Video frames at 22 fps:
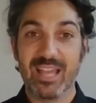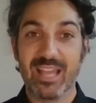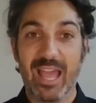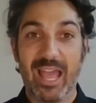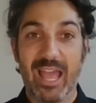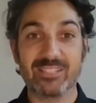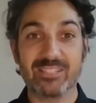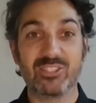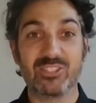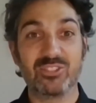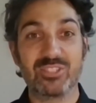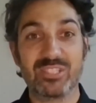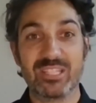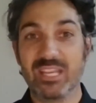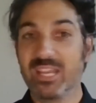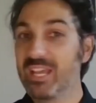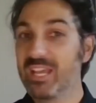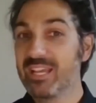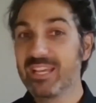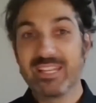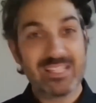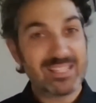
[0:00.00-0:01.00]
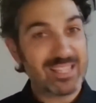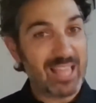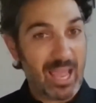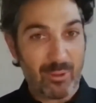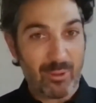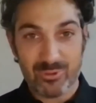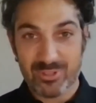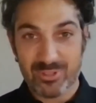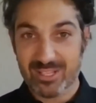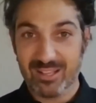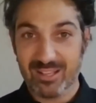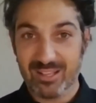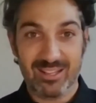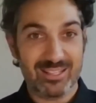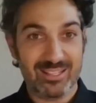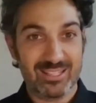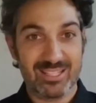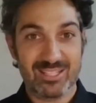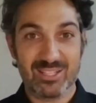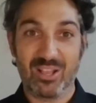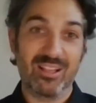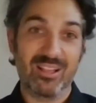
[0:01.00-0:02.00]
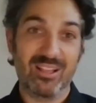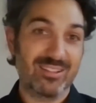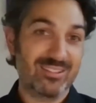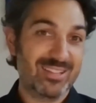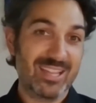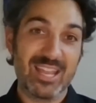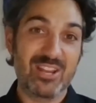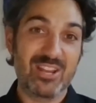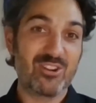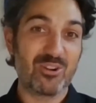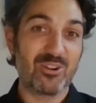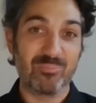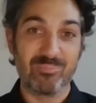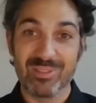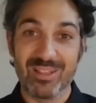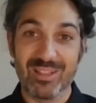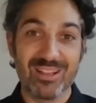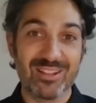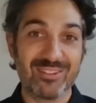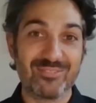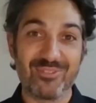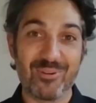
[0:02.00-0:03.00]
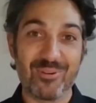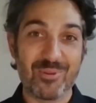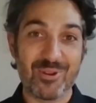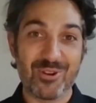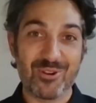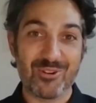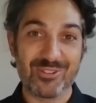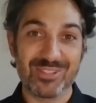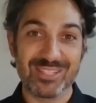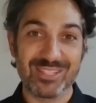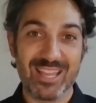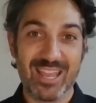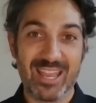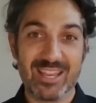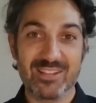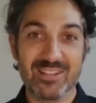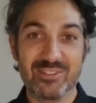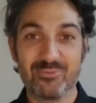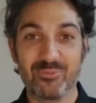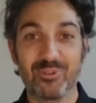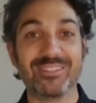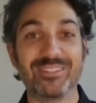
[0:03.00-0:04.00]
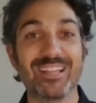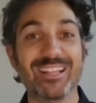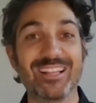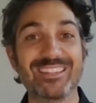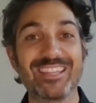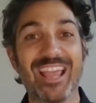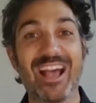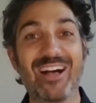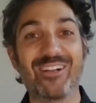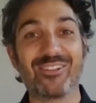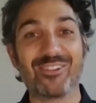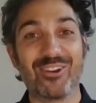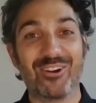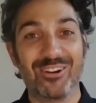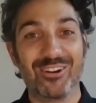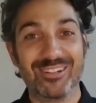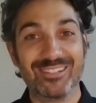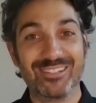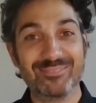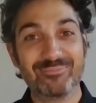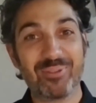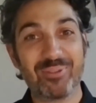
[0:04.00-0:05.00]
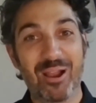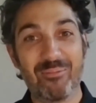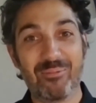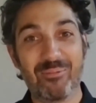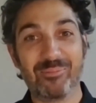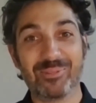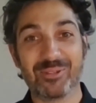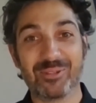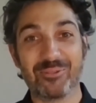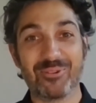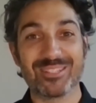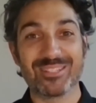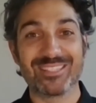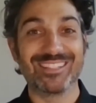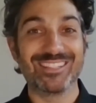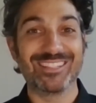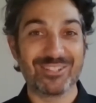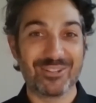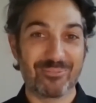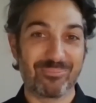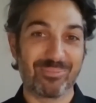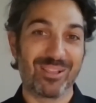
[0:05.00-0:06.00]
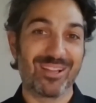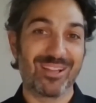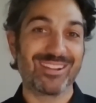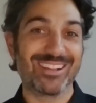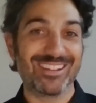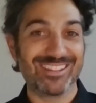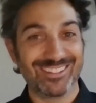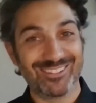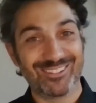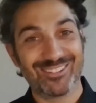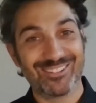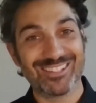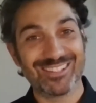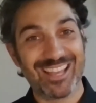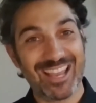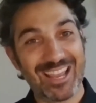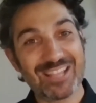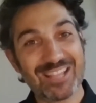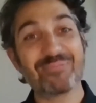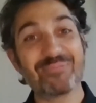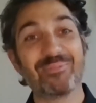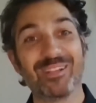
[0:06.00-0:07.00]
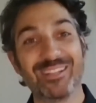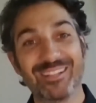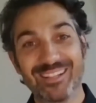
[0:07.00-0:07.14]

As you see, that was a uh, is, a uh, in her blood from an early age. Well, not the alcohol, probably wasn't in your blood at an early age, but